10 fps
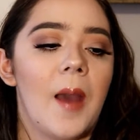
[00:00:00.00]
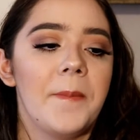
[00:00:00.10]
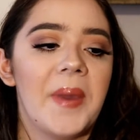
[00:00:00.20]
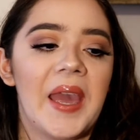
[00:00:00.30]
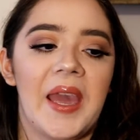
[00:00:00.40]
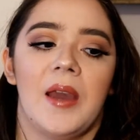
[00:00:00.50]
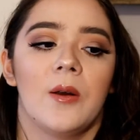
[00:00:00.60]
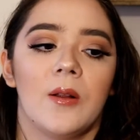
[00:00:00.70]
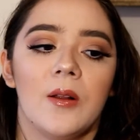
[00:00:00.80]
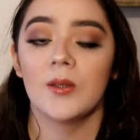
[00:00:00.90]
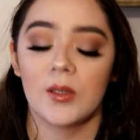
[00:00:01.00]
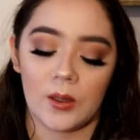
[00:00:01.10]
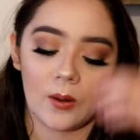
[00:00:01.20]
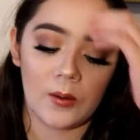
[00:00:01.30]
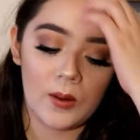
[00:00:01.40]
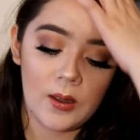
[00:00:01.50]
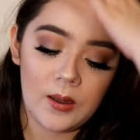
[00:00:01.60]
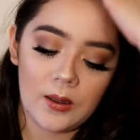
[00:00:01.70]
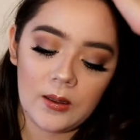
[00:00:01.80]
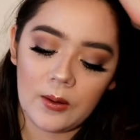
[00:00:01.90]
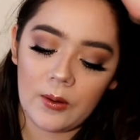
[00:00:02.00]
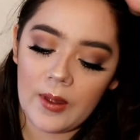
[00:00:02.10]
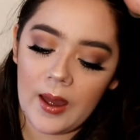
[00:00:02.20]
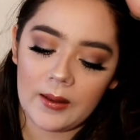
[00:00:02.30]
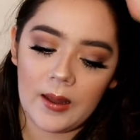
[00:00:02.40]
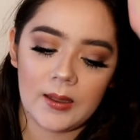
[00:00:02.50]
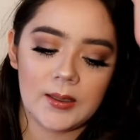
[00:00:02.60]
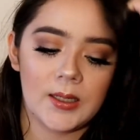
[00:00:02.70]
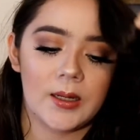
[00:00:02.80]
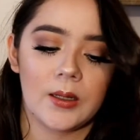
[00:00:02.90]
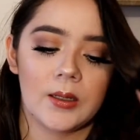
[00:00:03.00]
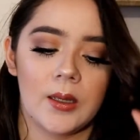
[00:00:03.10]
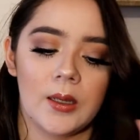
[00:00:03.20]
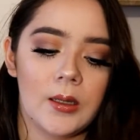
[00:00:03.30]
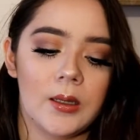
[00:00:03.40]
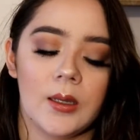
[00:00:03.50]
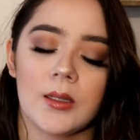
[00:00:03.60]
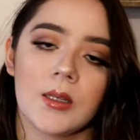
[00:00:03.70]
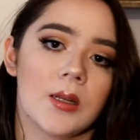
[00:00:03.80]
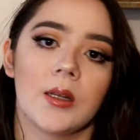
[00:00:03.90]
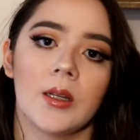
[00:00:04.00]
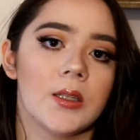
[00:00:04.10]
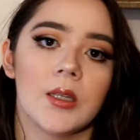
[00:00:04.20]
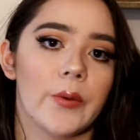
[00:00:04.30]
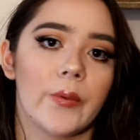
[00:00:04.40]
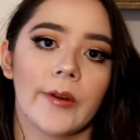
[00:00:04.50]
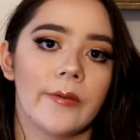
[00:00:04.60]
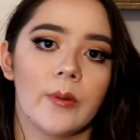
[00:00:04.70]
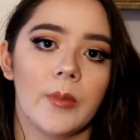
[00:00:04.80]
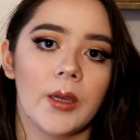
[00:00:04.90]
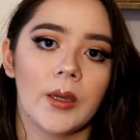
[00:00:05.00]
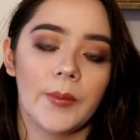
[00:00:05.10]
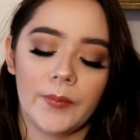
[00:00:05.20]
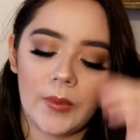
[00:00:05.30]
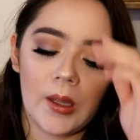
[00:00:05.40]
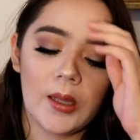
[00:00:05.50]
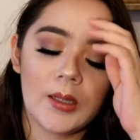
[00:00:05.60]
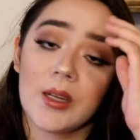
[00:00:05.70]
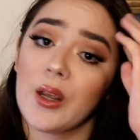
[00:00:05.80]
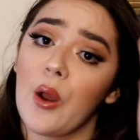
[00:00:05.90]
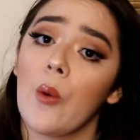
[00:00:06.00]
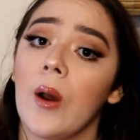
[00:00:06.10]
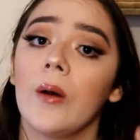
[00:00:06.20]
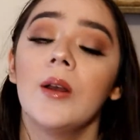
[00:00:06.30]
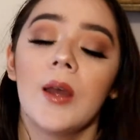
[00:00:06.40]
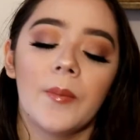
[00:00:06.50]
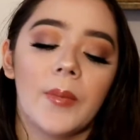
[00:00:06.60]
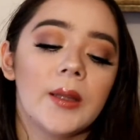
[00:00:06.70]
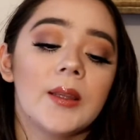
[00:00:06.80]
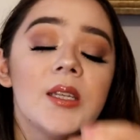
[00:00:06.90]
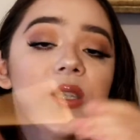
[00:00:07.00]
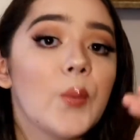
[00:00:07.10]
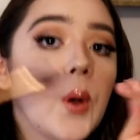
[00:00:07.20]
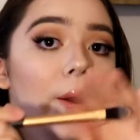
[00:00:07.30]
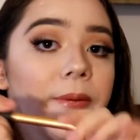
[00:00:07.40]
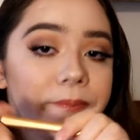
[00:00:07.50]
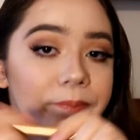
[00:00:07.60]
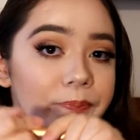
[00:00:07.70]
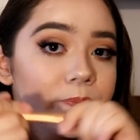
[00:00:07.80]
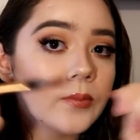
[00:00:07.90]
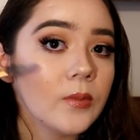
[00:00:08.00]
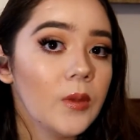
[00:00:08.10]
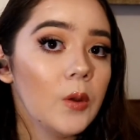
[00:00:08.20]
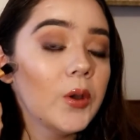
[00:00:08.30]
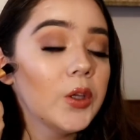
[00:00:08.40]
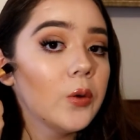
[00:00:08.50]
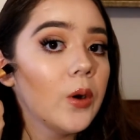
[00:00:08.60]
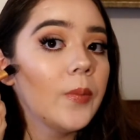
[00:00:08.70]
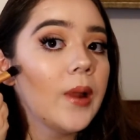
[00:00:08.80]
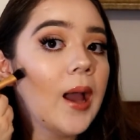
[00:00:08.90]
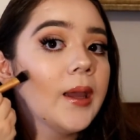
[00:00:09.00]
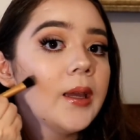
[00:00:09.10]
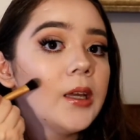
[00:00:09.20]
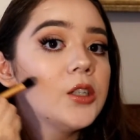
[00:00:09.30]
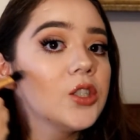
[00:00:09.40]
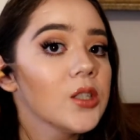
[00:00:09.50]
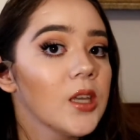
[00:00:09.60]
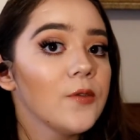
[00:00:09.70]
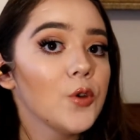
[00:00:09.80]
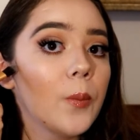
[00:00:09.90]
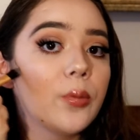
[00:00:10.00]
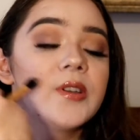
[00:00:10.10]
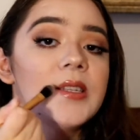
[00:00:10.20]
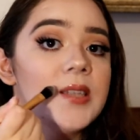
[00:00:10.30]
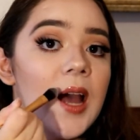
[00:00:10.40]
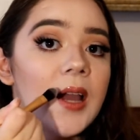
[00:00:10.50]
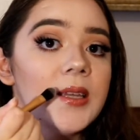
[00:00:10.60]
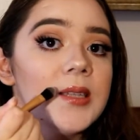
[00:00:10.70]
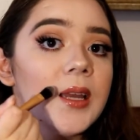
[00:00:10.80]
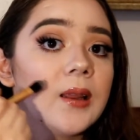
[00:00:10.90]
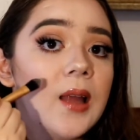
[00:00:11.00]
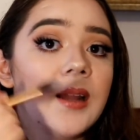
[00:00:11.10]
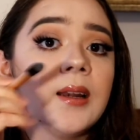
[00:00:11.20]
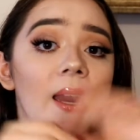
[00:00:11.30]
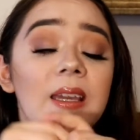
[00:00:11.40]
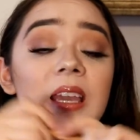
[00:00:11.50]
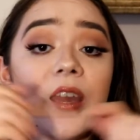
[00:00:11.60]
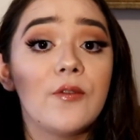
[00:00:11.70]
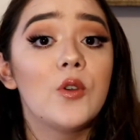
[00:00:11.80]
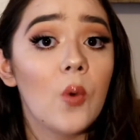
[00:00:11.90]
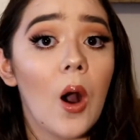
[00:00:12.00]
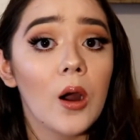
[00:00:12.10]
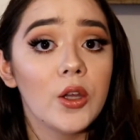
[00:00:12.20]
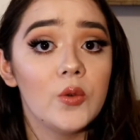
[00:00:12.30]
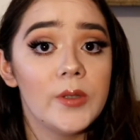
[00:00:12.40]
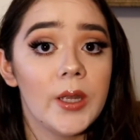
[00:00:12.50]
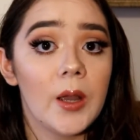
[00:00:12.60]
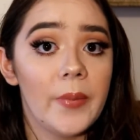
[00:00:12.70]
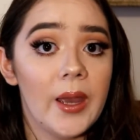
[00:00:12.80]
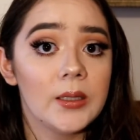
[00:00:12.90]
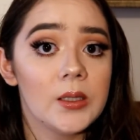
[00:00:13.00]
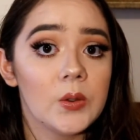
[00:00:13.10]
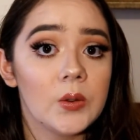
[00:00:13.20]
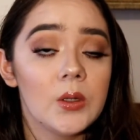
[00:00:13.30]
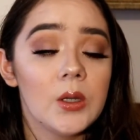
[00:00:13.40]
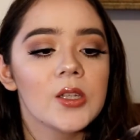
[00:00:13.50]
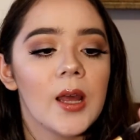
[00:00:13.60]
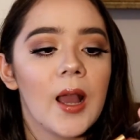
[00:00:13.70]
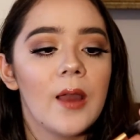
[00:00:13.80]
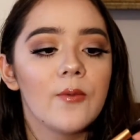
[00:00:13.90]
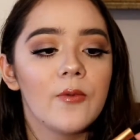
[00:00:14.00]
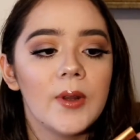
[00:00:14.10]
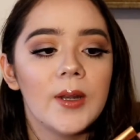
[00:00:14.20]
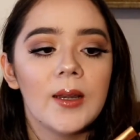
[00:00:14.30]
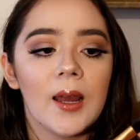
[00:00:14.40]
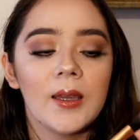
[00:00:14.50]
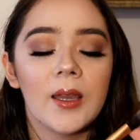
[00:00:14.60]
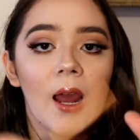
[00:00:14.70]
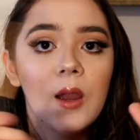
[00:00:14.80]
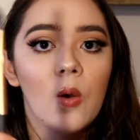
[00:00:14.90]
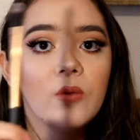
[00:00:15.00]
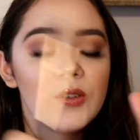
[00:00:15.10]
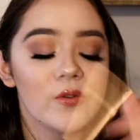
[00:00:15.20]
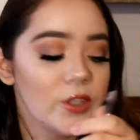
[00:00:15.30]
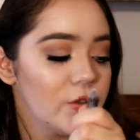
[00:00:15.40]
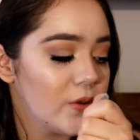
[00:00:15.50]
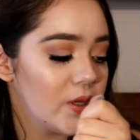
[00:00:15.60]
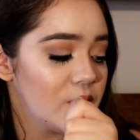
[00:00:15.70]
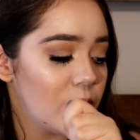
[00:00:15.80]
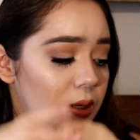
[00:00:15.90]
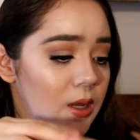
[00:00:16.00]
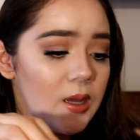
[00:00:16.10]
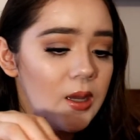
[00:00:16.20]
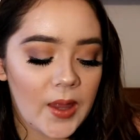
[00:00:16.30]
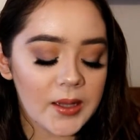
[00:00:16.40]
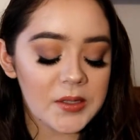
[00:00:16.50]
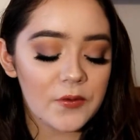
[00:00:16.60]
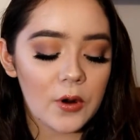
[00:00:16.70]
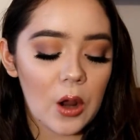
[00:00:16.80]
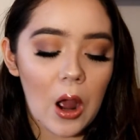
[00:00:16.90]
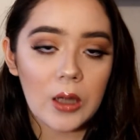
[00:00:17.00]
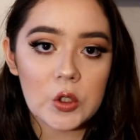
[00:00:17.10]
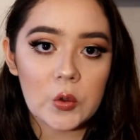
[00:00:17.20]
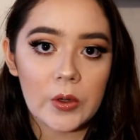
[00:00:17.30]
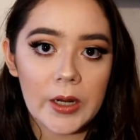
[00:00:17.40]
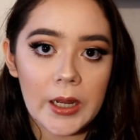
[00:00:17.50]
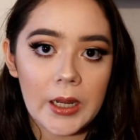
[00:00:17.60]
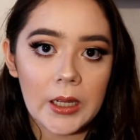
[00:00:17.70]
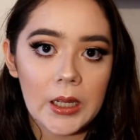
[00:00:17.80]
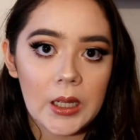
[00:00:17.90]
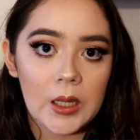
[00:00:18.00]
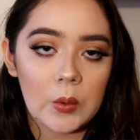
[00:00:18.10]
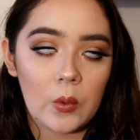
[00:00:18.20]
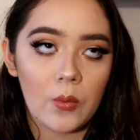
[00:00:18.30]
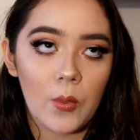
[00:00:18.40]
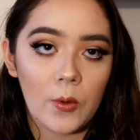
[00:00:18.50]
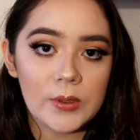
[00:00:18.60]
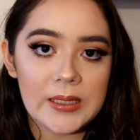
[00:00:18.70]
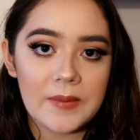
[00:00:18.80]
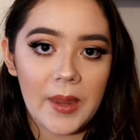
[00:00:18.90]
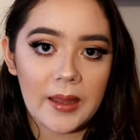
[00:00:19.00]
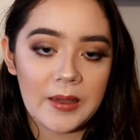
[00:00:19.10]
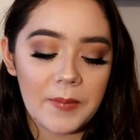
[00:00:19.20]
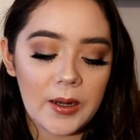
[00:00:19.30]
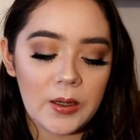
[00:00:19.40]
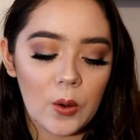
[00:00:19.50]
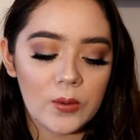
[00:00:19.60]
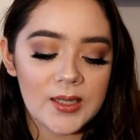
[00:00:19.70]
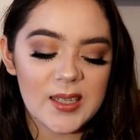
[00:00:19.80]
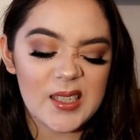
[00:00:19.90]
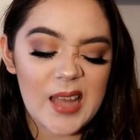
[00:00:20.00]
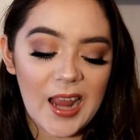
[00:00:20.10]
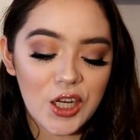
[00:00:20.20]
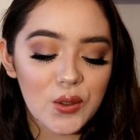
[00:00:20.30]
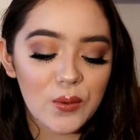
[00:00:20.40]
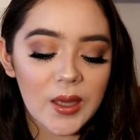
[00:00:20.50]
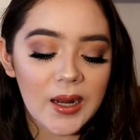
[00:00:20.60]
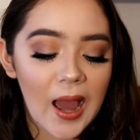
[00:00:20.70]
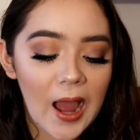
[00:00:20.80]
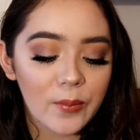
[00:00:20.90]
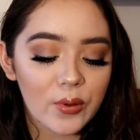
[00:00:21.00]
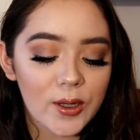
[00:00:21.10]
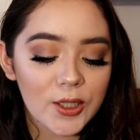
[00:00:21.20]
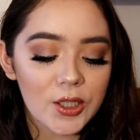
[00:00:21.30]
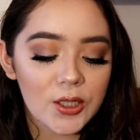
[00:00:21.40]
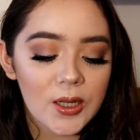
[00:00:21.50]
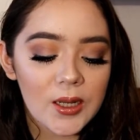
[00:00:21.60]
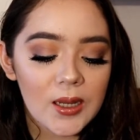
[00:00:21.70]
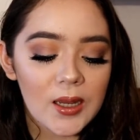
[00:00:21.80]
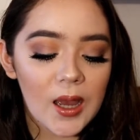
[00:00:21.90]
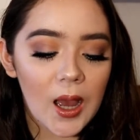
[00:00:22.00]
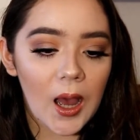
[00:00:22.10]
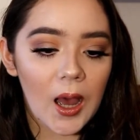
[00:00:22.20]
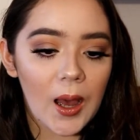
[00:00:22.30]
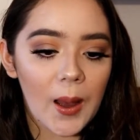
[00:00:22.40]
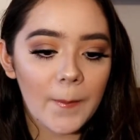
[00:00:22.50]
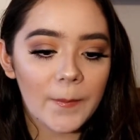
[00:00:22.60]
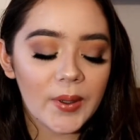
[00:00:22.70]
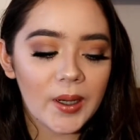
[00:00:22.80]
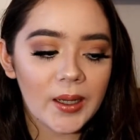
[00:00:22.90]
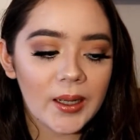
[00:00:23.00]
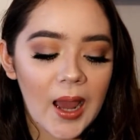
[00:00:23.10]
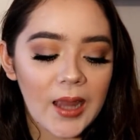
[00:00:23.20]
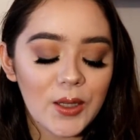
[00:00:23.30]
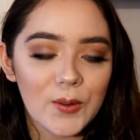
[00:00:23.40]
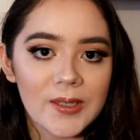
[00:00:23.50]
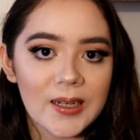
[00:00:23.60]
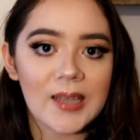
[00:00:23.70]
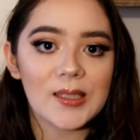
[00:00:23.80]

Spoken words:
pale, so you know that didn't work for me. It didn't go well. But this one, when you apply it, it just gives you a precise like line, like if you are using a pencil. Like, I really like it. I always reach for this one. Next, for contouring, well, mainly my nose. This is actually an eye brush, but I use it as a